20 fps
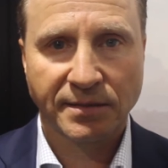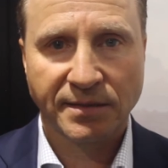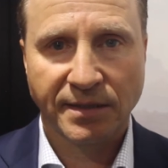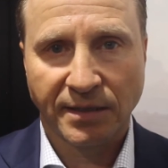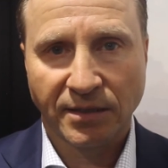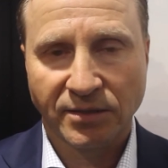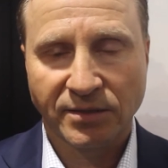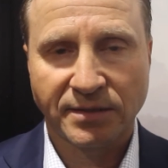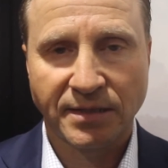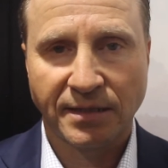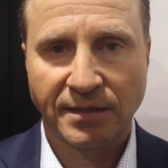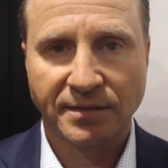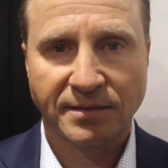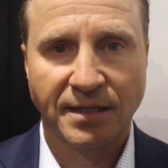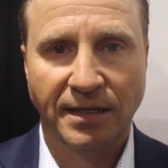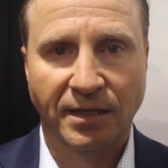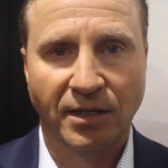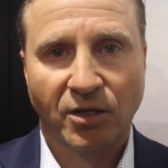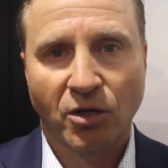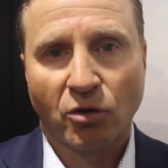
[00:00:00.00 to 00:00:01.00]
skill set
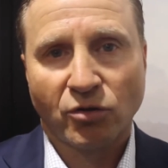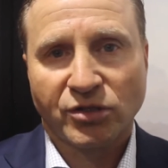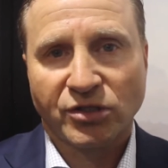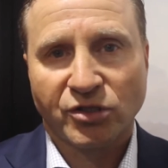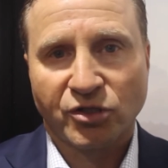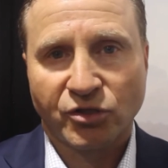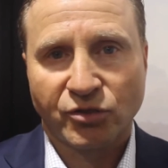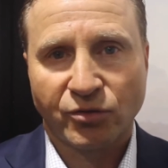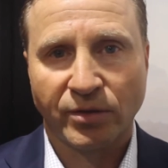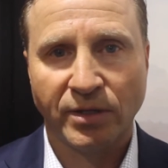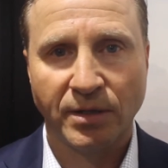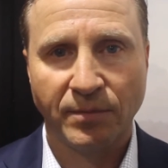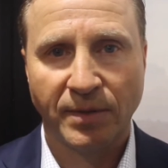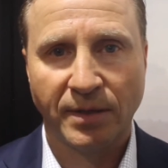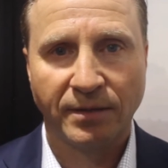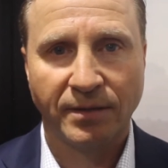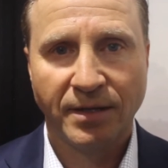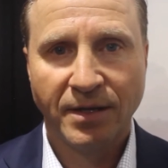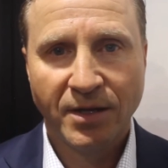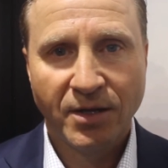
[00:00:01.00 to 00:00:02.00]
is like a coach's dream,
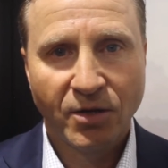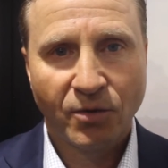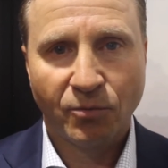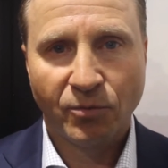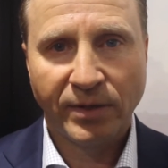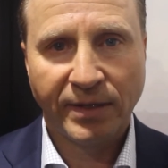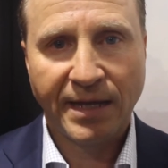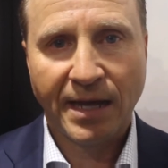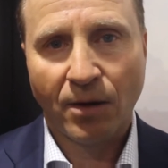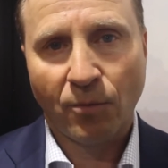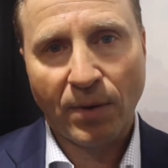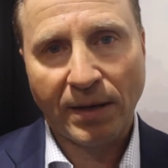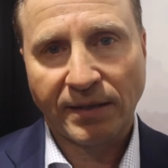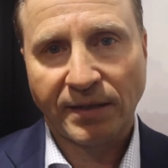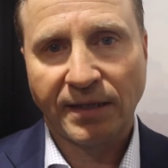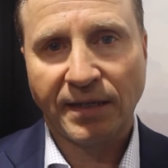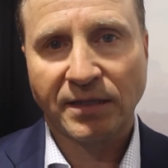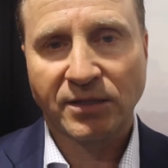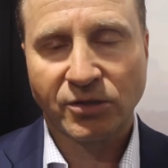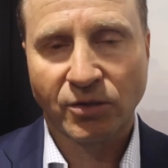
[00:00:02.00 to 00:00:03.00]
and we can't
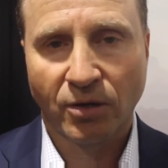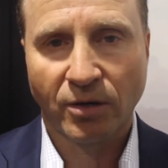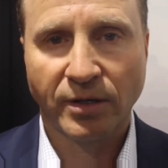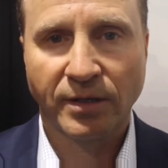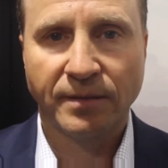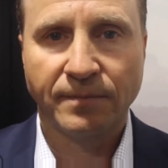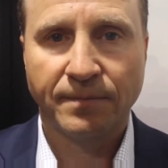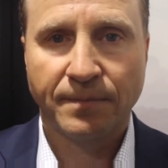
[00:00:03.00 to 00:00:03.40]
wait to get started.